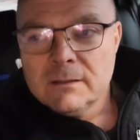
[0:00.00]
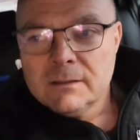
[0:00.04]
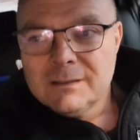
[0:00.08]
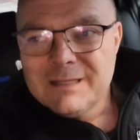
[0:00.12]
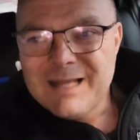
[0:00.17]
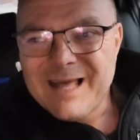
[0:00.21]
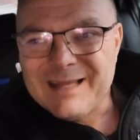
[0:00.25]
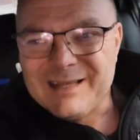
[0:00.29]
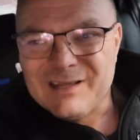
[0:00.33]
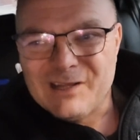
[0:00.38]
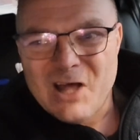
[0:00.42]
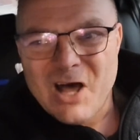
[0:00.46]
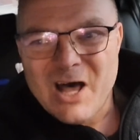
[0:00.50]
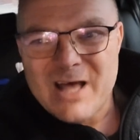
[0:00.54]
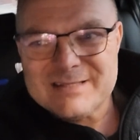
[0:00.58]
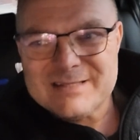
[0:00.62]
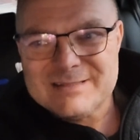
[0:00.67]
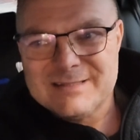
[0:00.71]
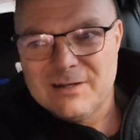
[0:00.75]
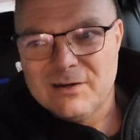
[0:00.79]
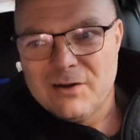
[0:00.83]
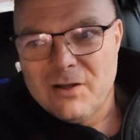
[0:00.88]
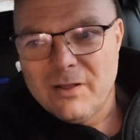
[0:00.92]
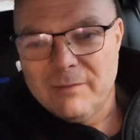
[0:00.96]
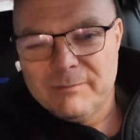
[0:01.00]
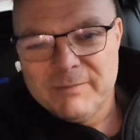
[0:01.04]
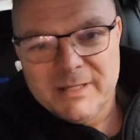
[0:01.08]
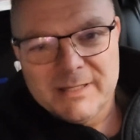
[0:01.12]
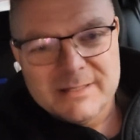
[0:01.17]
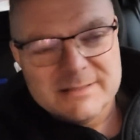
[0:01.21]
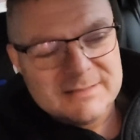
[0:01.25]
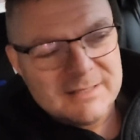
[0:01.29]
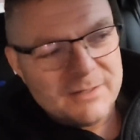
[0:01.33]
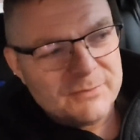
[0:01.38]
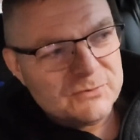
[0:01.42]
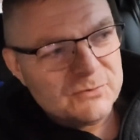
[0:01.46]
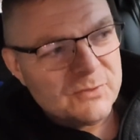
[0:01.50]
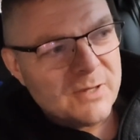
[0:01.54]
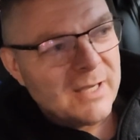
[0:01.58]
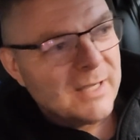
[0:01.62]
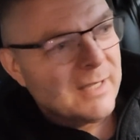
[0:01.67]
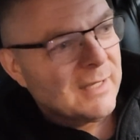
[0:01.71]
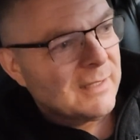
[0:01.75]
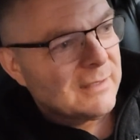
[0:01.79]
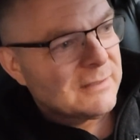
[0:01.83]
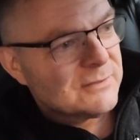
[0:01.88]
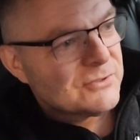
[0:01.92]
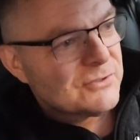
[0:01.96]
not lost at all because I was
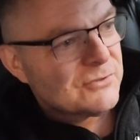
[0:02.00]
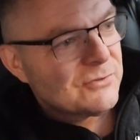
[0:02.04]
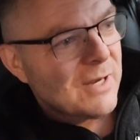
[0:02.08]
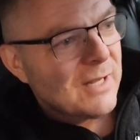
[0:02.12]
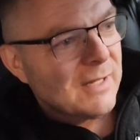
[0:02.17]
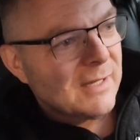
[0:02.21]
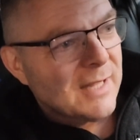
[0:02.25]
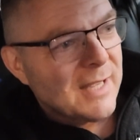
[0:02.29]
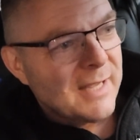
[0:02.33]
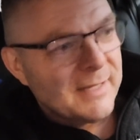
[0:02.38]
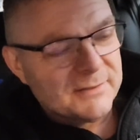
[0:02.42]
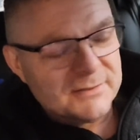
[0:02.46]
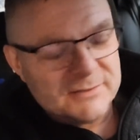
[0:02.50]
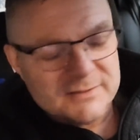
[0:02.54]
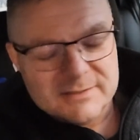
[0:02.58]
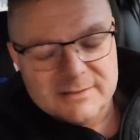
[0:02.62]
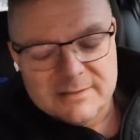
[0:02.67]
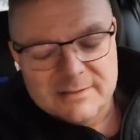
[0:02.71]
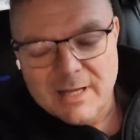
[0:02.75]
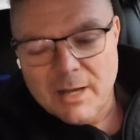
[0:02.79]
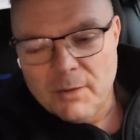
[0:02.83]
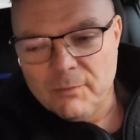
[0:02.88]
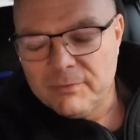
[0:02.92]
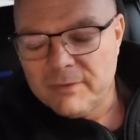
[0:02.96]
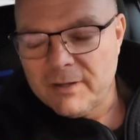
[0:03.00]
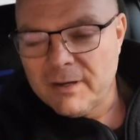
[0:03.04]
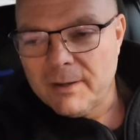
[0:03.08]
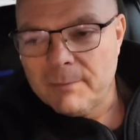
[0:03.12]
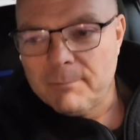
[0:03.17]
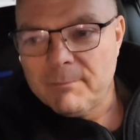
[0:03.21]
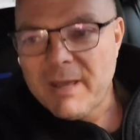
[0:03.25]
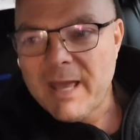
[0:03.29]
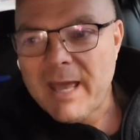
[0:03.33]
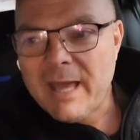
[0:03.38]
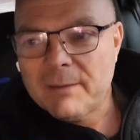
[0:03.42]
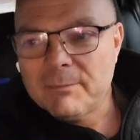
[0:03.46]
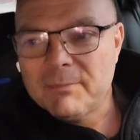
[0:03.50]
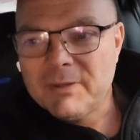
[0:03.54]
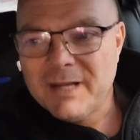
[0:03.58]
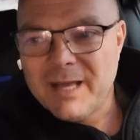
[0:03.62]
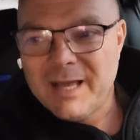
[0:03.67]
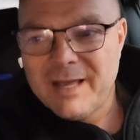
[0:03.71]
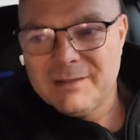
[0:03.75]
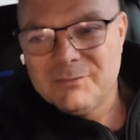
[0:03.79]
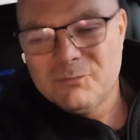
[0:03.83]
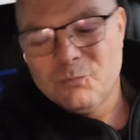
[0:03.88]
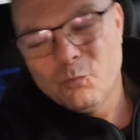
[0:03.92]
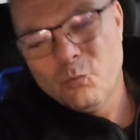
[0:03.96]
walking in a straight line just out there and back, but
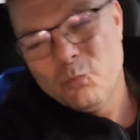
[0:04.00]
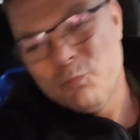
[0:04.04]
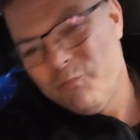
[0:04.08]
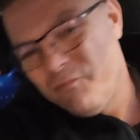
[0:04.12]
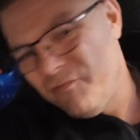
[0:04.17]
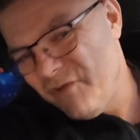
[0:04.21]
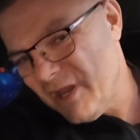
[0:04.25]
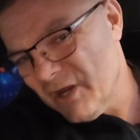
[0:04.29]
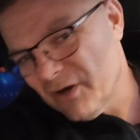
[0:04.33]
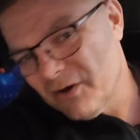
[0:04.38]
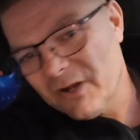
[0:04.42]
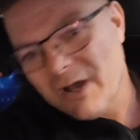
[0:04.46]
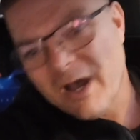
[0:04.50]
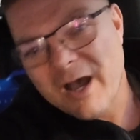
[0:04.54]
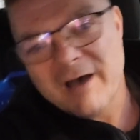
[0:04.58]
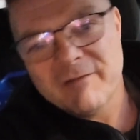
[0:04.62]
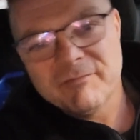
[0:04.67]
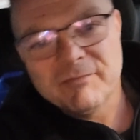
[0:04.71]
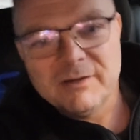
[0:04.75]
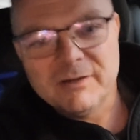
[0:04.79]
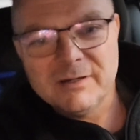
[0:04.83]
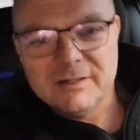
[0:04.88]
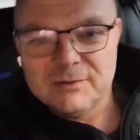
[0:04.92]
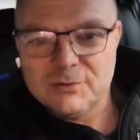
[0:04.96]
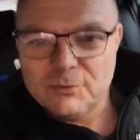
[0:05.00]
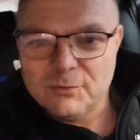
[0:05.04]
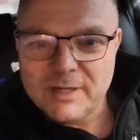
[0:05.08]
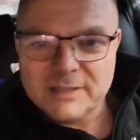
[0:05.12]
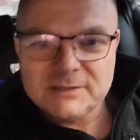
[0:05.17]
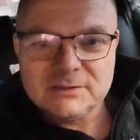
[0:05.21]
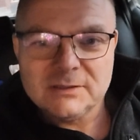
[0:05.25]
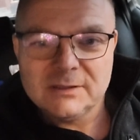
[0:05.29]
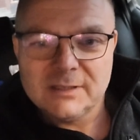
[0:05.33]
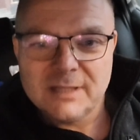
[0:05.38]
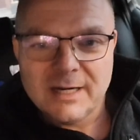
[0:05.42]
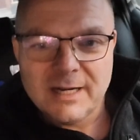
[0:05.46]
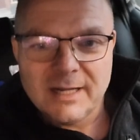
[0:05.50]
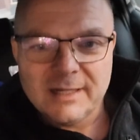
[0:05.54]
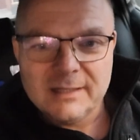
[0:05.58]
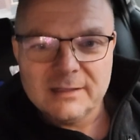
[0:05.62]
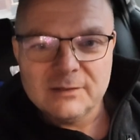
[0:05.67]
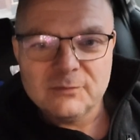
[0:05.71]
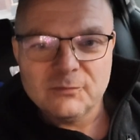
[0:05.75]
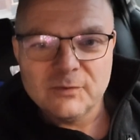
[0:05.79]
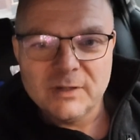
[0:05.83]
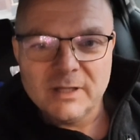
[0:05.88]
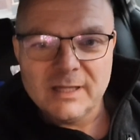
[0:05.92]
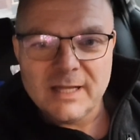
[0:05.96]
I had veered off in a direction that I
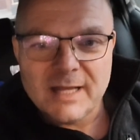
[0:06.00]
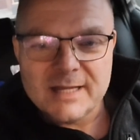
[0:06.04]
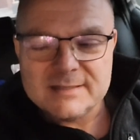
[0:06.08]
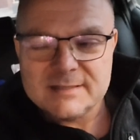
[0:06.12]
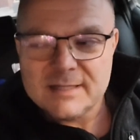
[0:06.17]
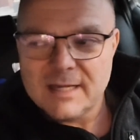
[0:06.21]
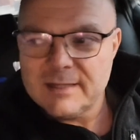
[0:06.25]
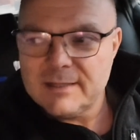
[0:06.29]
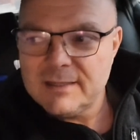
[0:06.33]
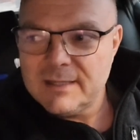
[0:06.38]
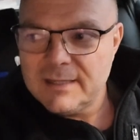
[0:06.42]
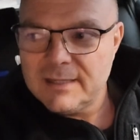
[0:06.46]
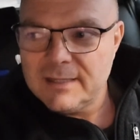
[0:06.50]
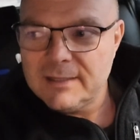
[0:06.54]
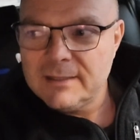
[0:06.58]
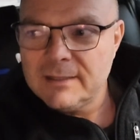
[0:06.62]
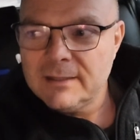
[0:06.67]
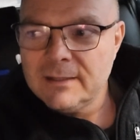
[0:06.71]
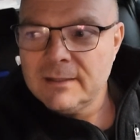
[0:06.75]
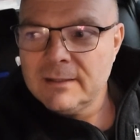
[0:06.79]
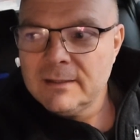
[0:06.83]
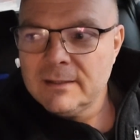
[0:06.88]
didn't realize I did.